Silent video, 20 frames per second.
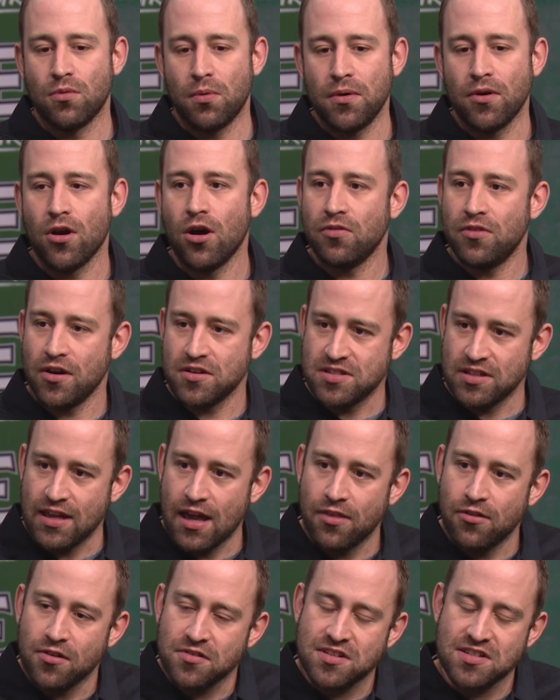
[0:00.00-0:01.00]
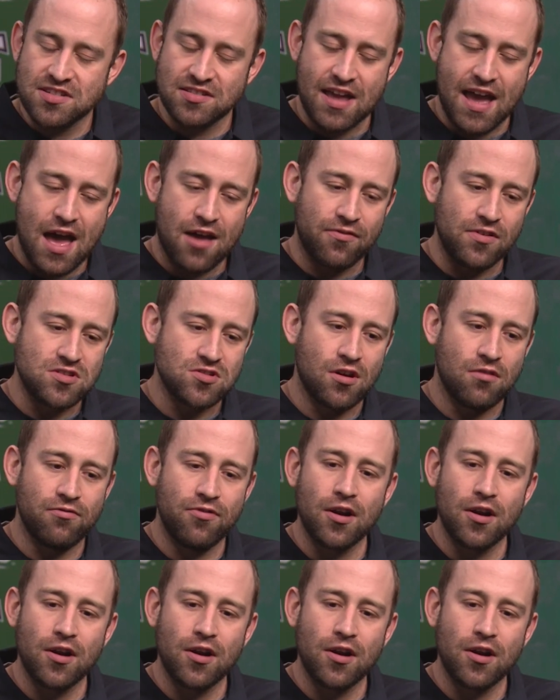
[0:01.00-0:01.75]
We were all there together as a staff, and so I'm